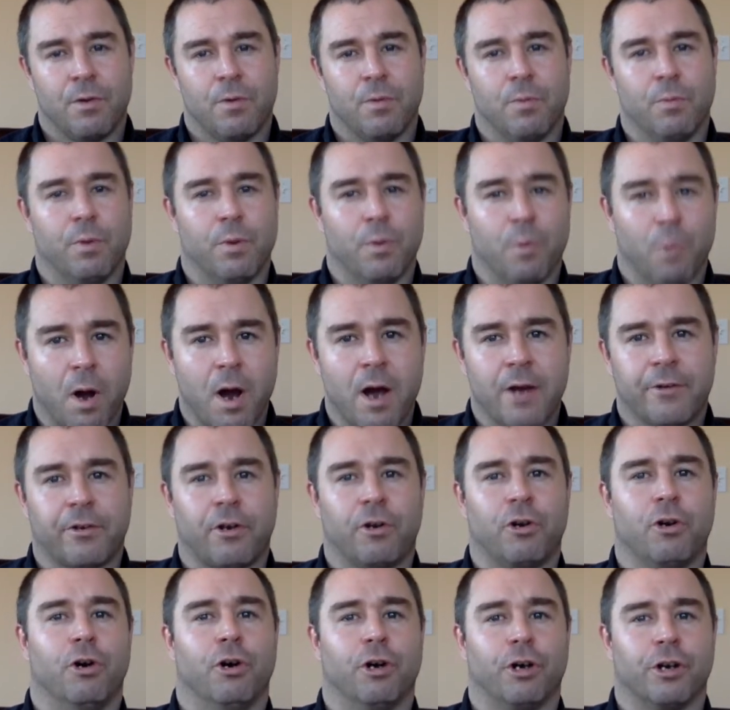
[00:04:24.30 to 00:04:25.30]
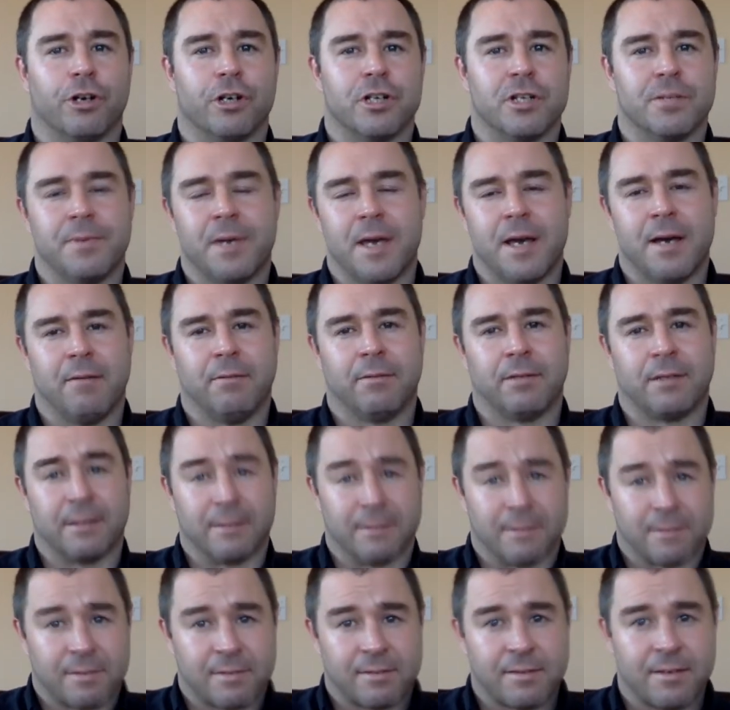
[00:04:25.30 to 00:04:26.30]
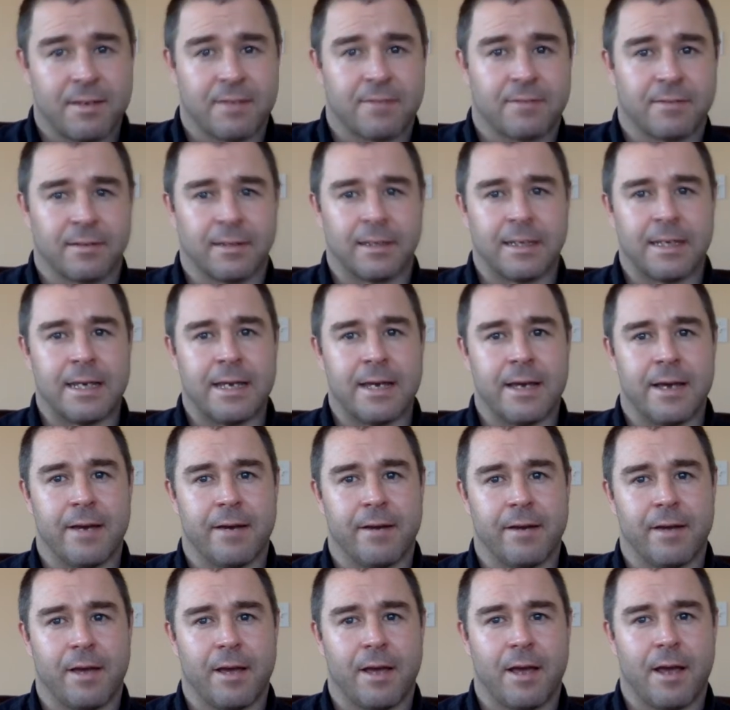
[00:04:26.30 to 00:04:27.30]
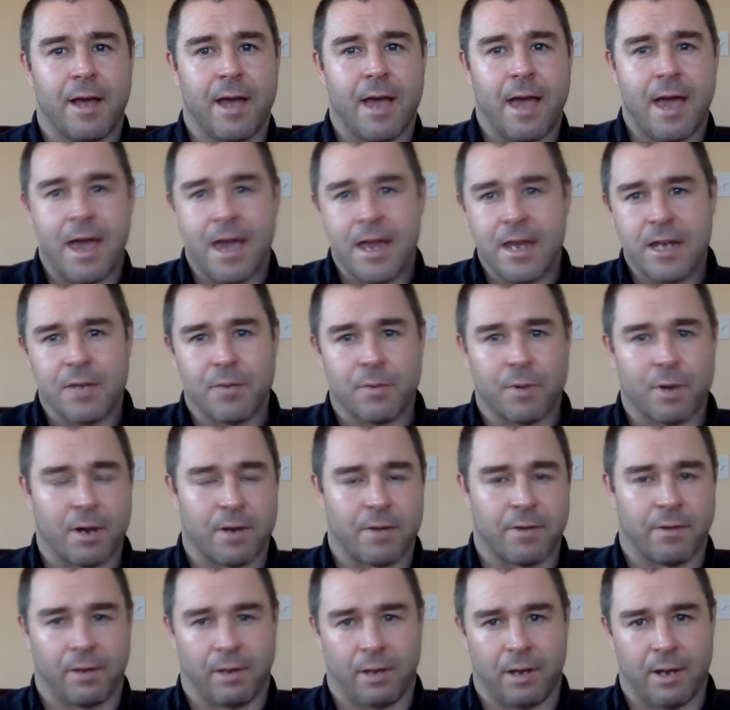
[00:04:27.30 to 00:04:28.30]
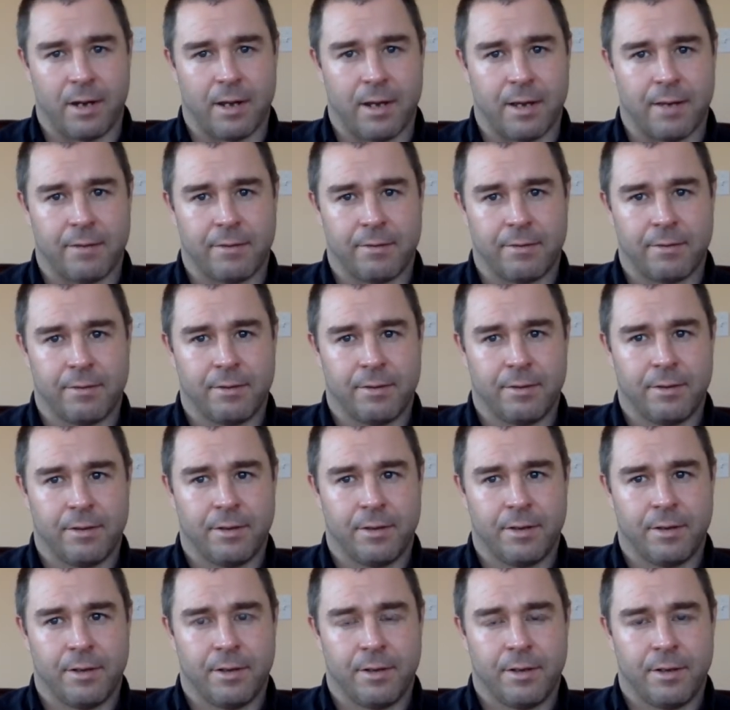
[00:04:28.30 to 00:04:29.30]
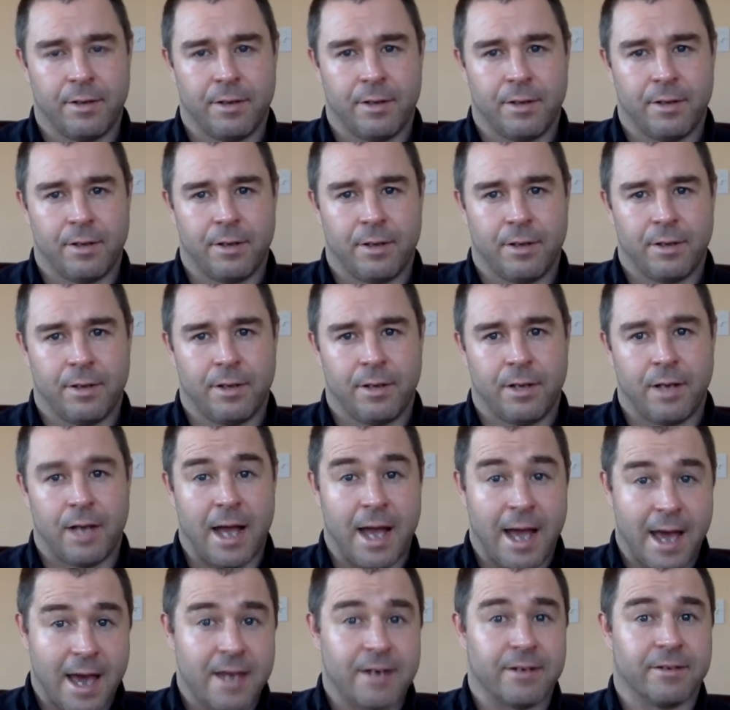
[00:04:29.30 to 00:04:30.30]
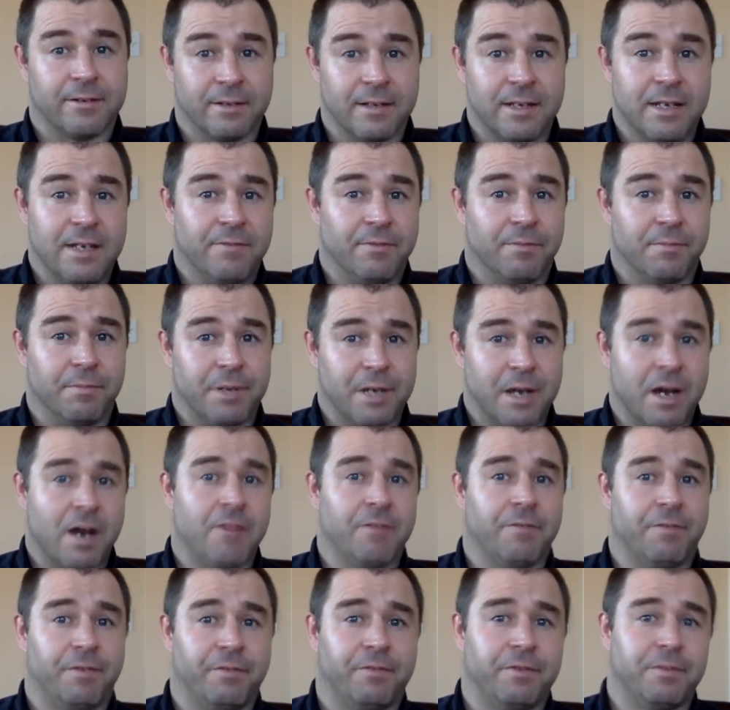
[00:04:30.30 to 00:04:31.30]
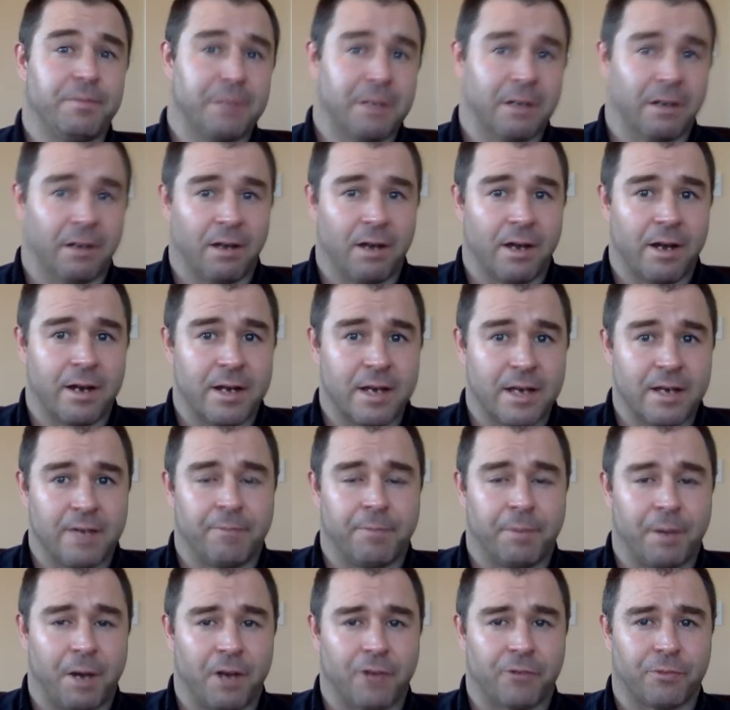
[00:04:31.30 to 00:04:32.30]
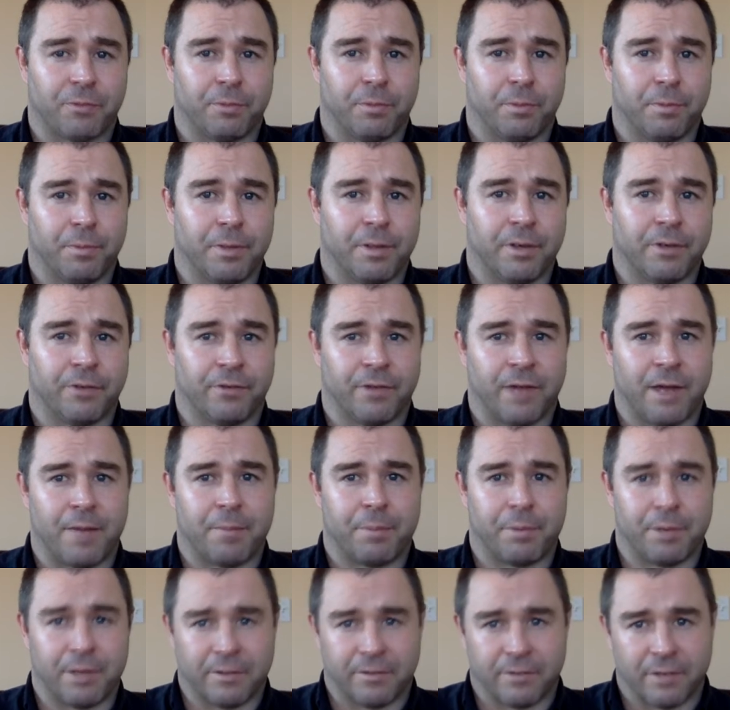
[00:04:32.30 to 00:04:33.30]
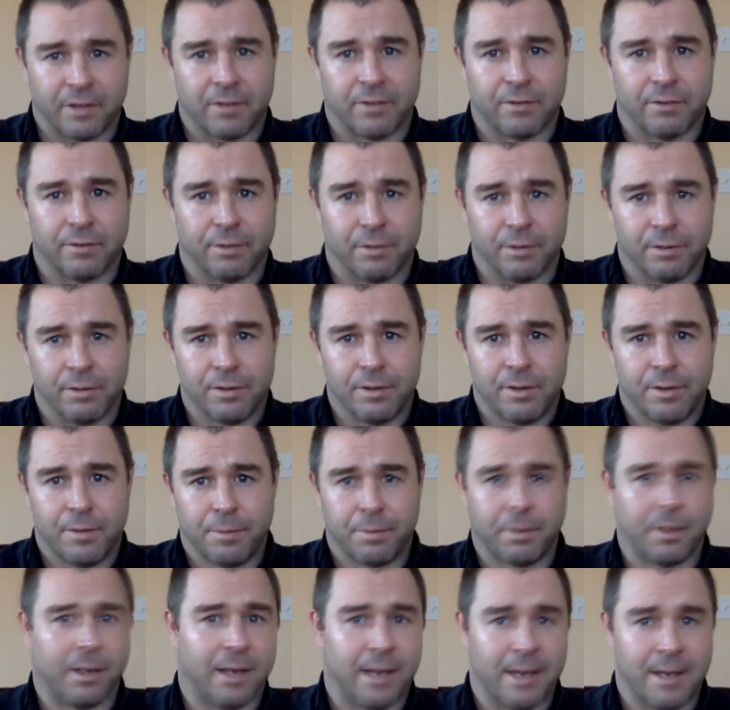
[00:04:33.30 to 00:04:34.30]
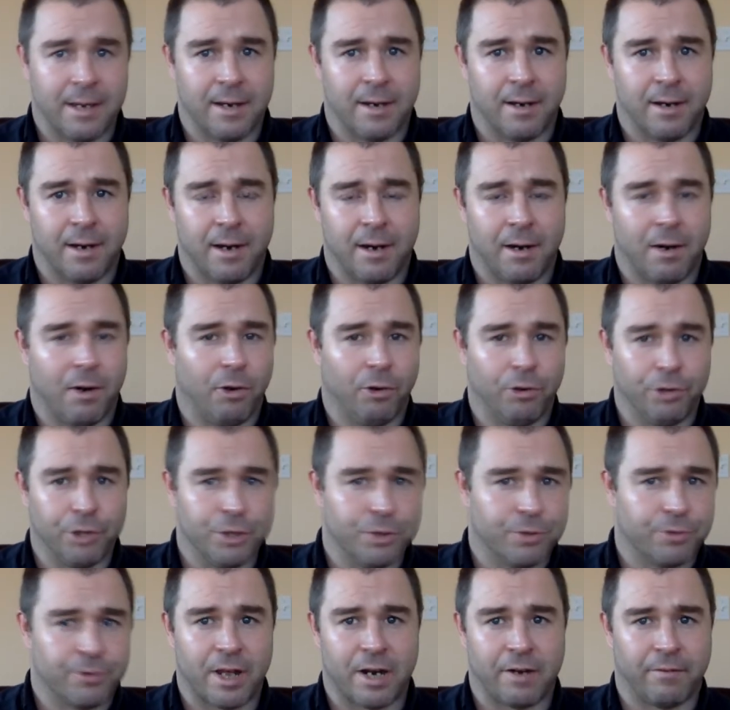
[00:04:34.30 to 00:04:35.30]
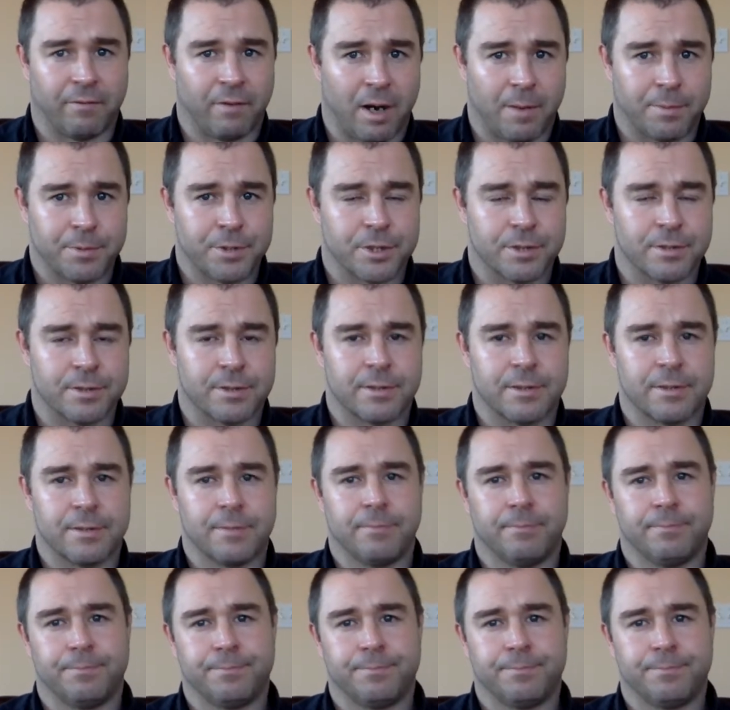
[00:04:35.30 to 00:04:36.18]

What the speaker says: We want our hooker to be able to consistently hit anywhere in the lineout, and even beyond the 15-meter line if possible, because that brings into play a whole new set of options.